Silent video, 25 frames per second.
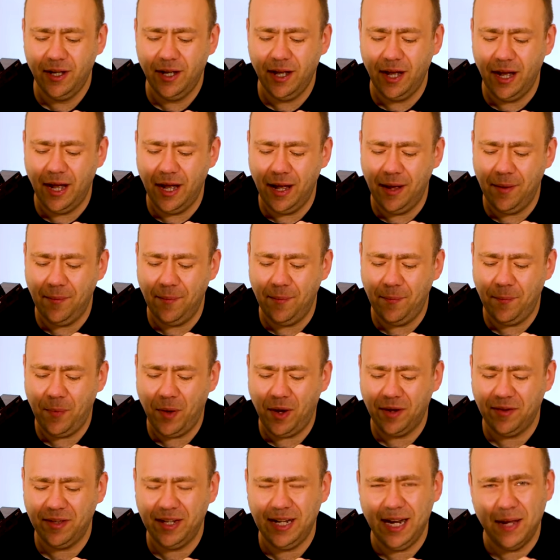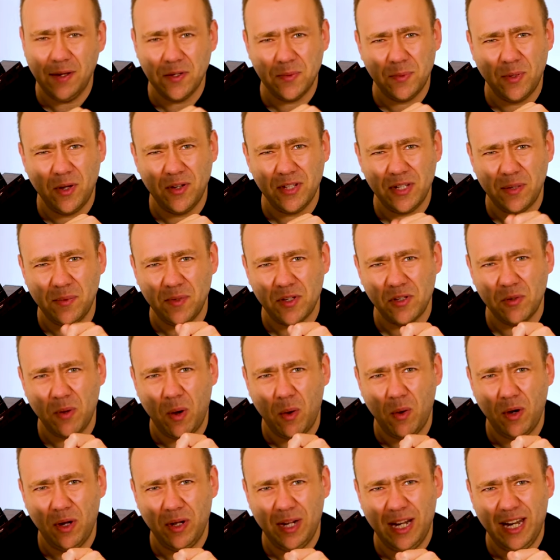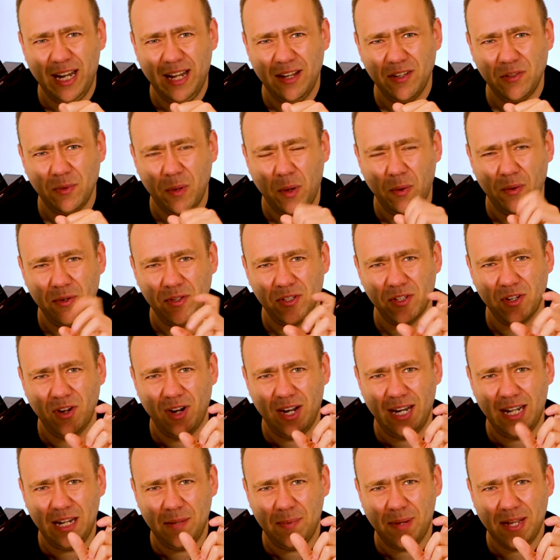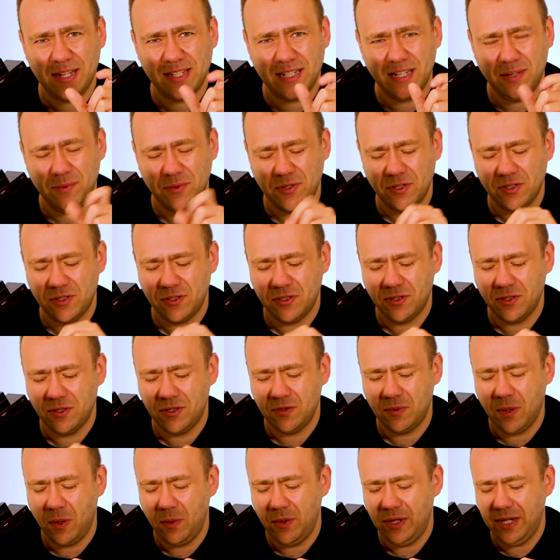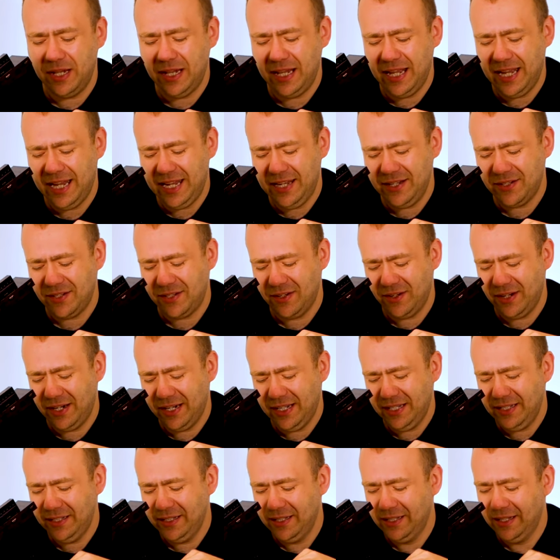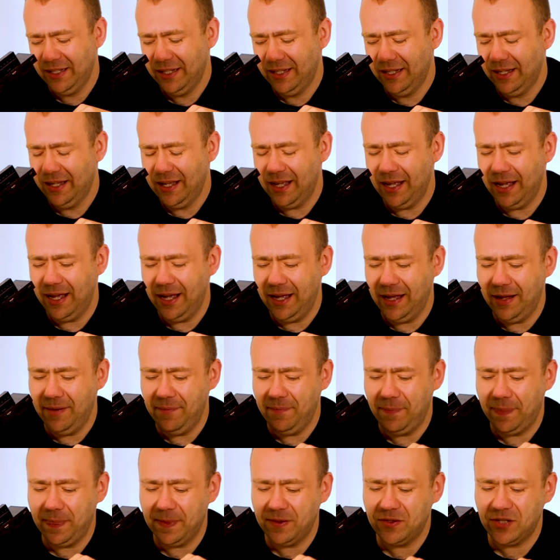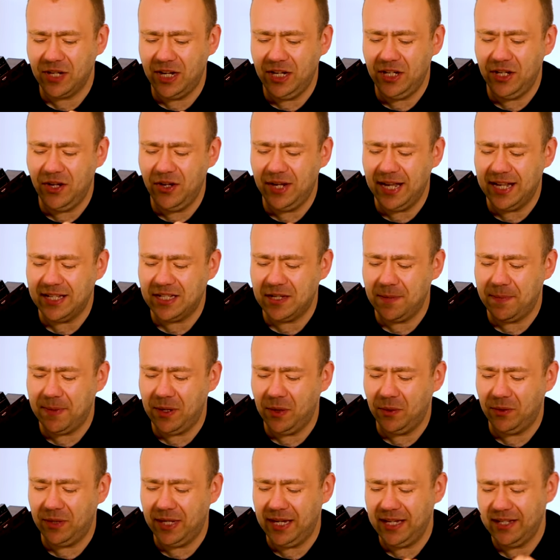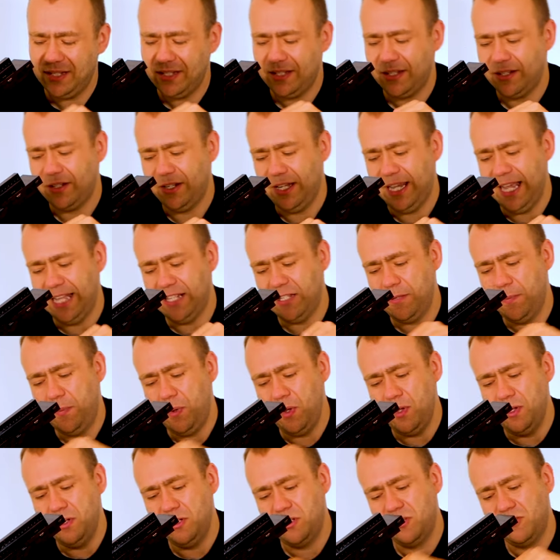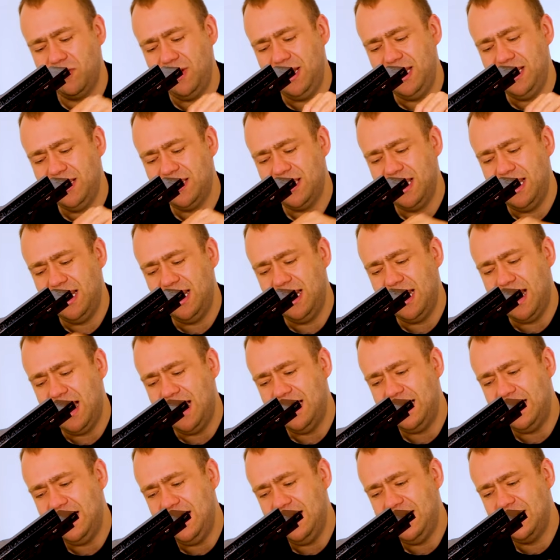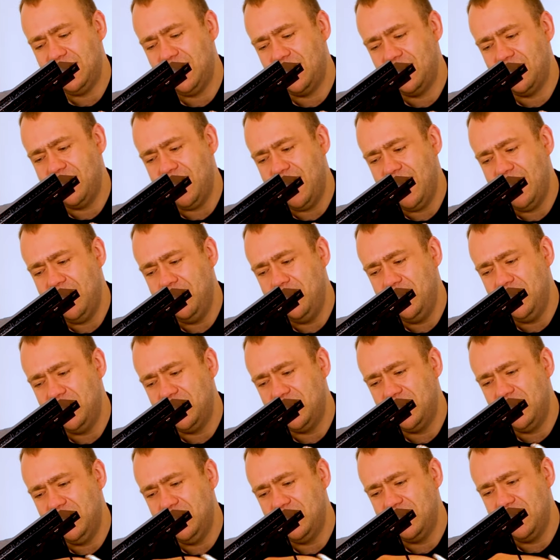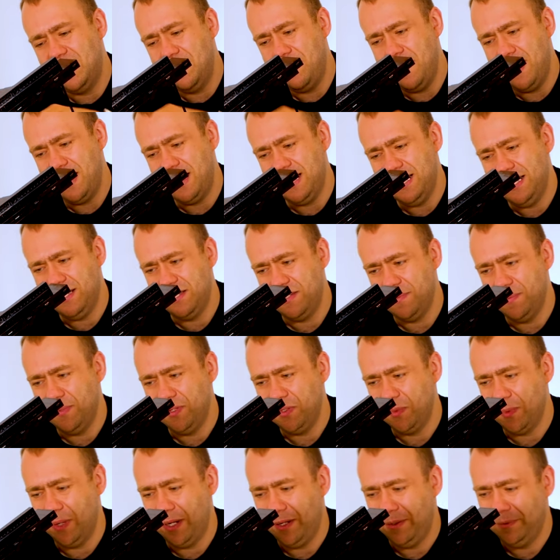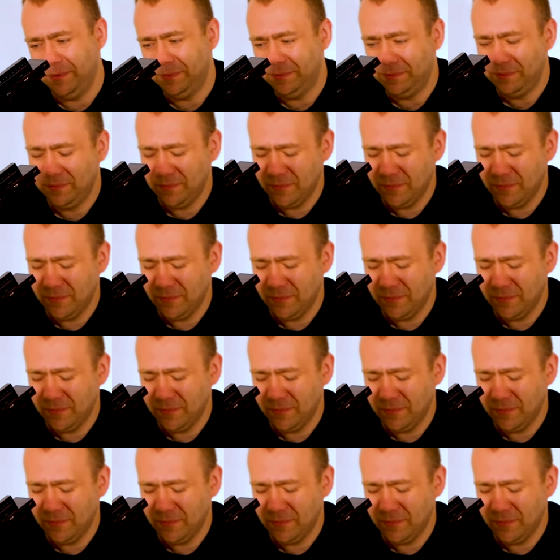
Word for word: Um, but I think that was because it was swollen, swollen slightly. The plastic was swollen in the heat slightly. Um, so you do get to build this, you get to put the strings in and add these other elements into the mechanism as well.